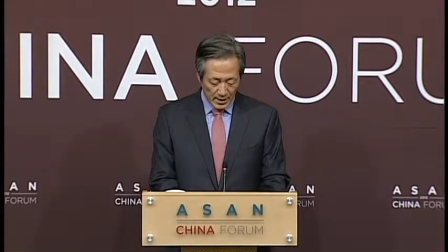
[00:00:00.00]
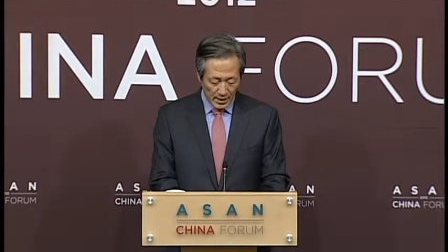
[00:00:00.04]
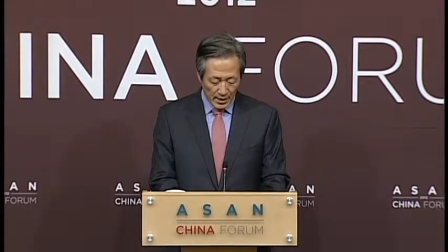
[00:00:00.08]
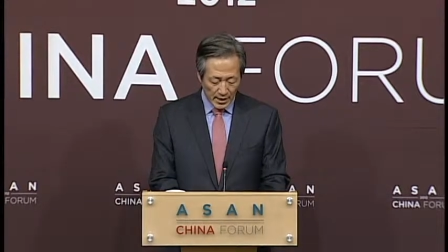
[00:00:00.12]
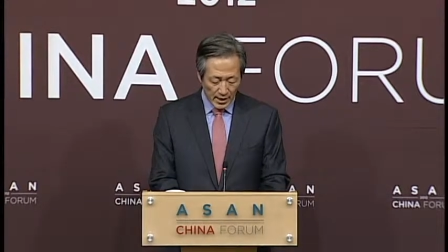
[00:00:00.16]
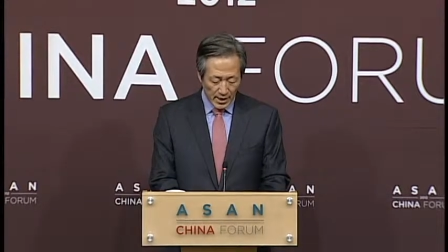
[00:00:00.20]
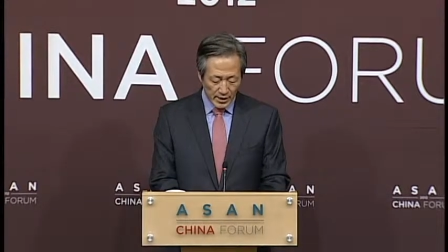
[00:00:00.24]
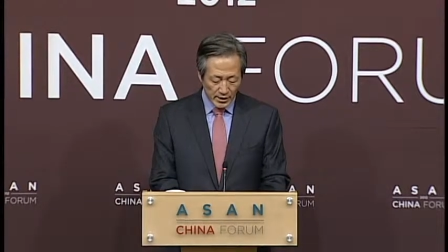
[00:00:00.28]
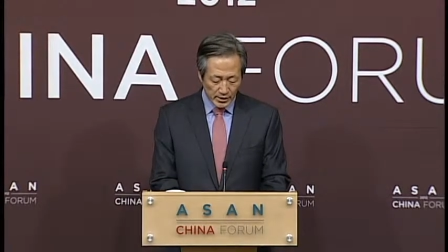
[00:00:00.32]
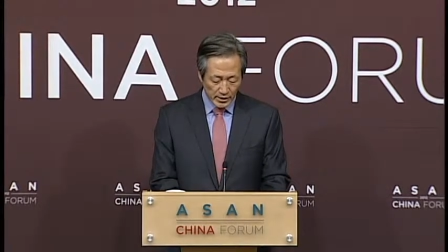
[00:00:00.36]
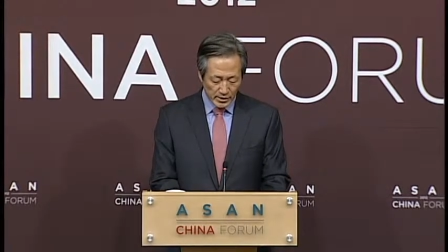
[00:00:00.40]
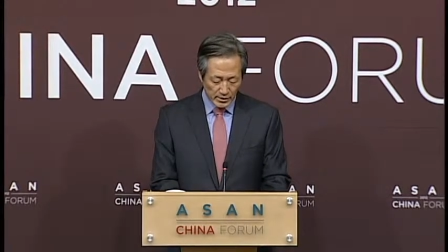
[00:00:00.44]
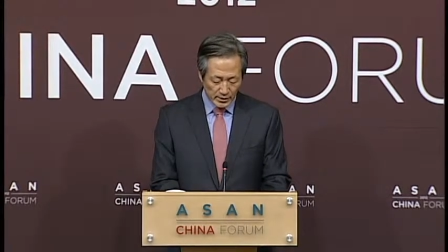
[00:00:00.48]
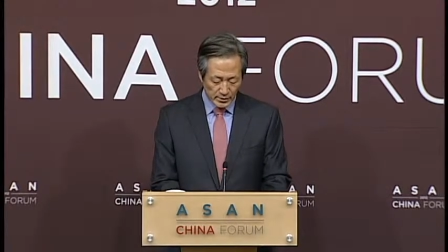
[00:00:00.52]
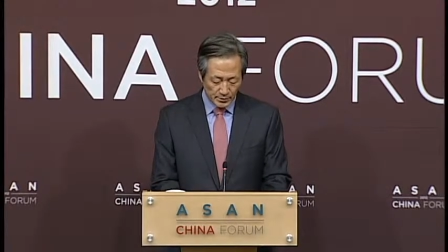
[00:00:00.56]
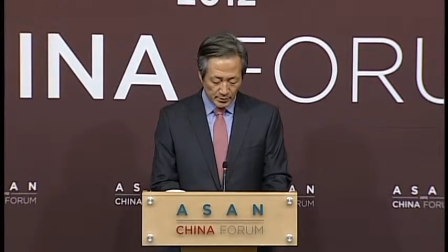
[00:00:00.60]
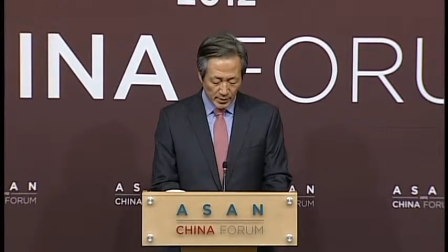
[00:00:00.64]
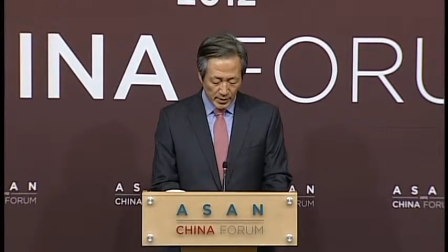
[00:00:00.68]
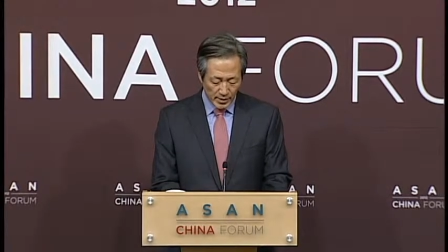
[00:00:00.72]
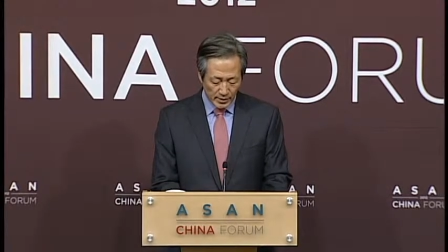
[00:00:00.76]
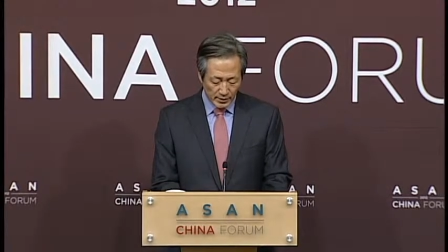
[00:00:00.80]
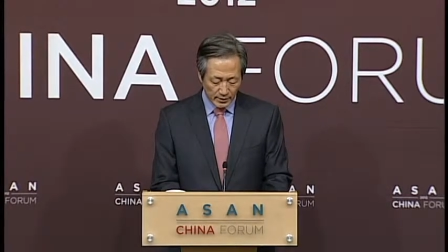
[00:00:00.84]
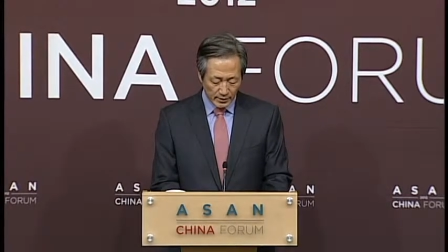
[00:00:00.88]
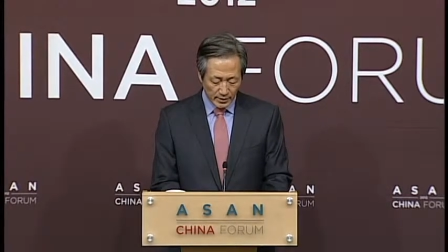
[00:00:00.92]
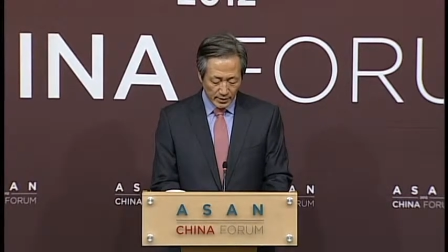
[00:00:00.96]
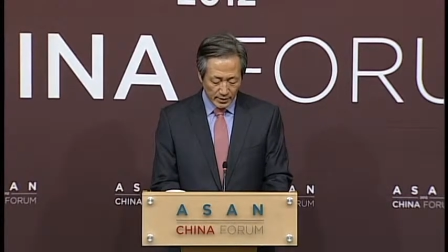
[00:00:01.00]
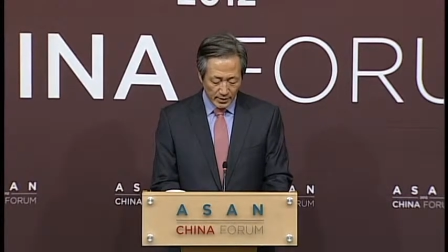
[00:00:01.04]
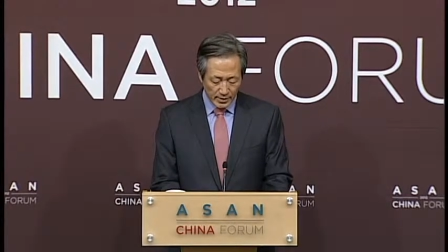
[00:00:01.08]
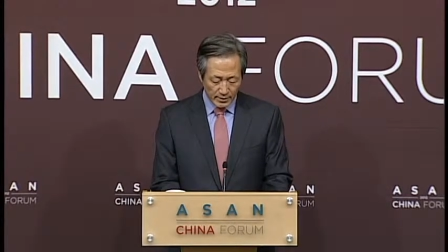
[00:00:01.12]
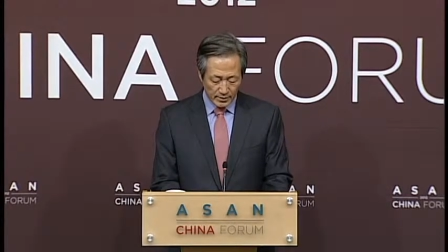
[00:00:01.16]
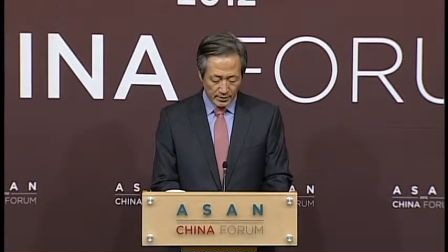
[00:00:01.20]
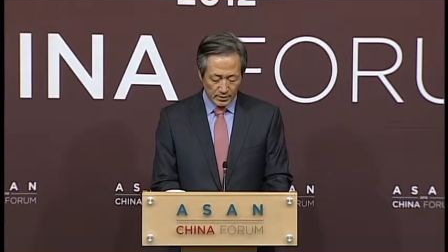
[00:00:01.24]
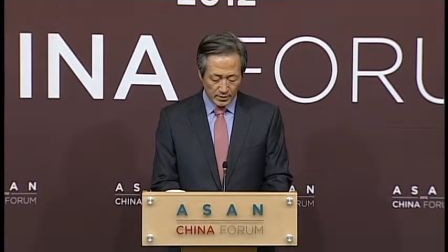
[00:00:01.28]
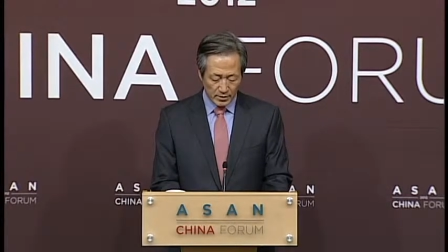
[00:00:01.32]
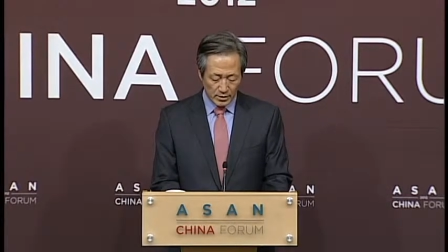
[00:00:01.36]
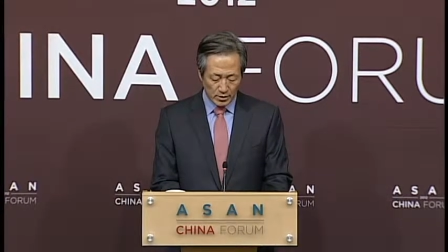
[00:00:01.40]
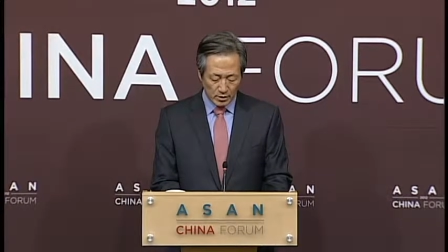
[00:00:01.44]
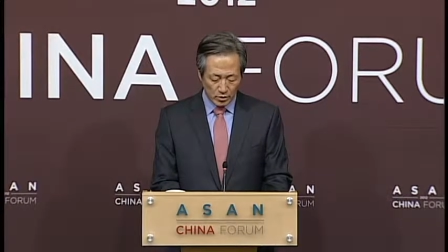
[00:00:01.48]
I expect
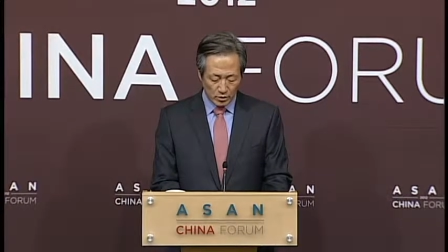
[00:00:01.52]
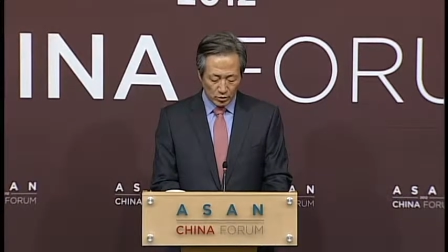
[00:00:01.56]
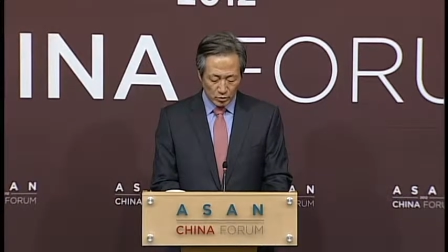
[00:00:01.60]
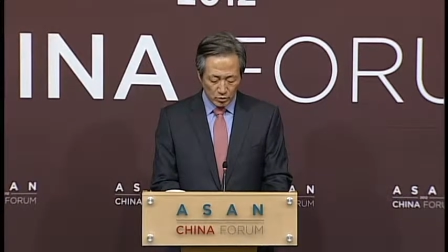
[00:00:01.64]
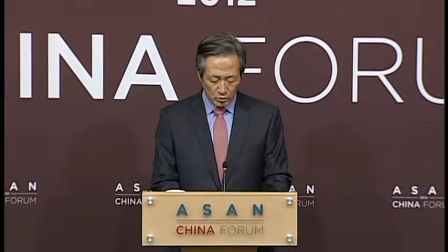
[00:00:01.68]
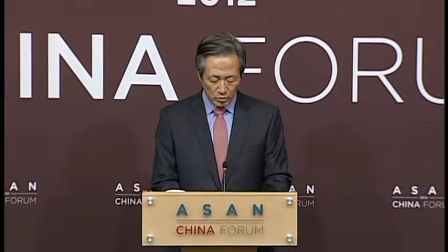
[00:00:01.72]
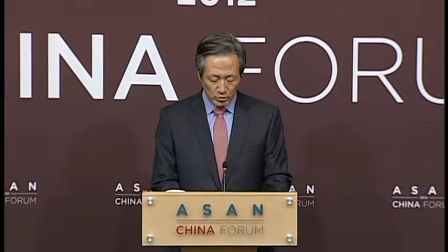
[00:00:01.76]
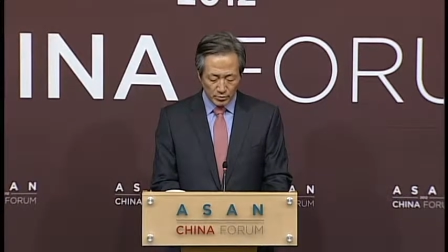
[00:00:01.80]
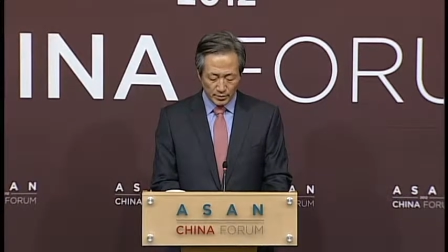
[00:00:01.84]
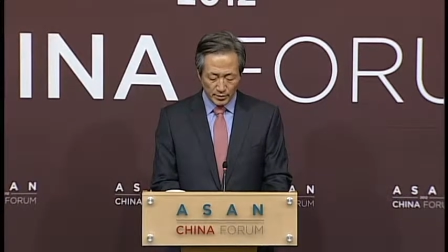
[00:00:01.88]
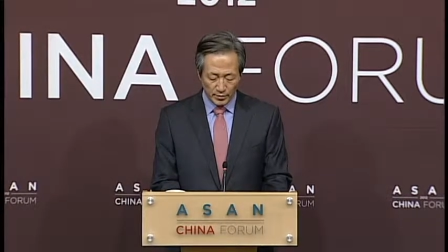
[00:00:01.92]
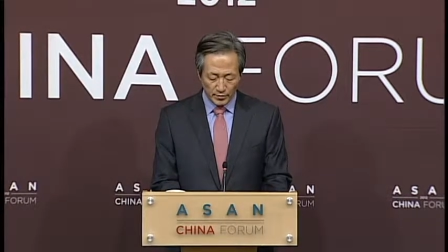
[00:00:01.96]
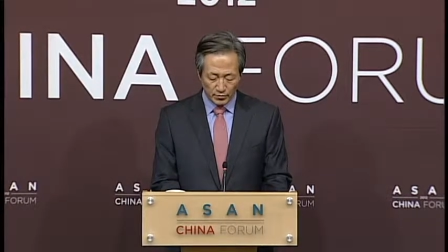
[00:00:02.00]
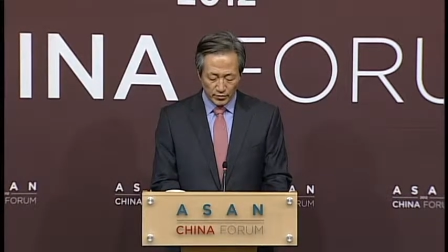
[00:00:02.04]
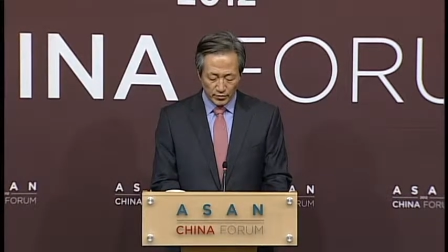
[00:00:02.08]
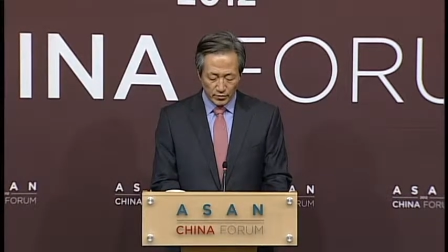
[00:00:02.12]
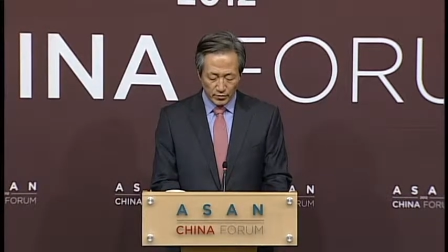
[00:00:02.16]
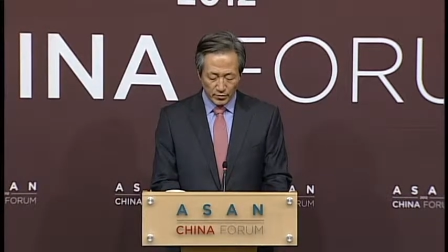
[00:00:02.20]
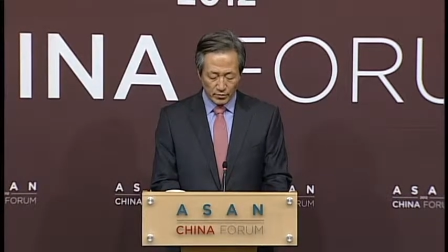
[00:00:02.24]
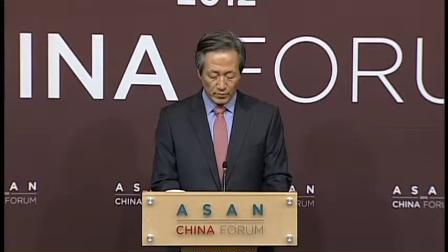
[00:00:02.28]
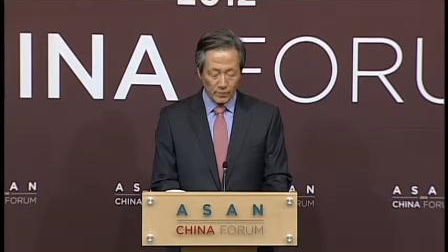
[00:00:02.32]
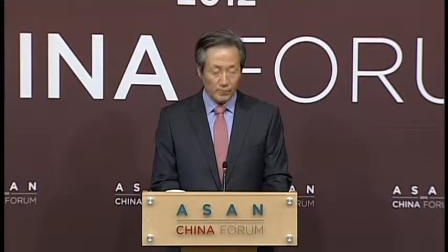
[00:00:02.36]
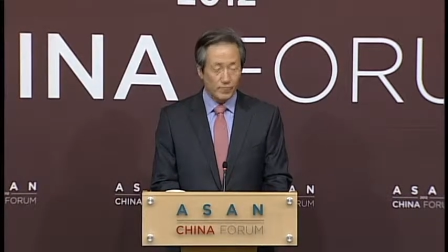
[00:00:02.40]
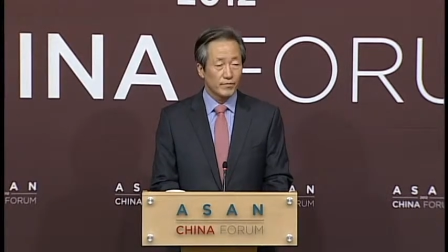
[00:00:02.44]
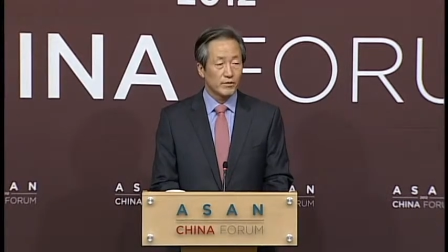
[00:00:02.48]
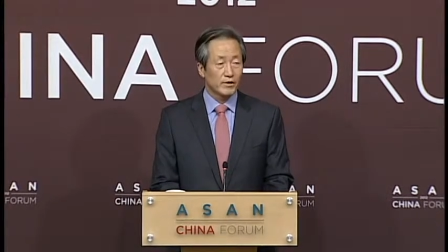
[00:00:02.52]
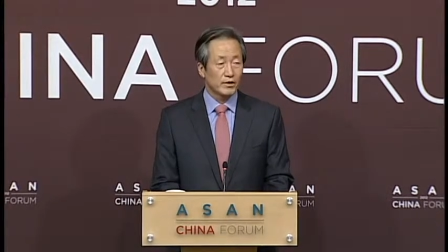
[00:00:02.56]
that long before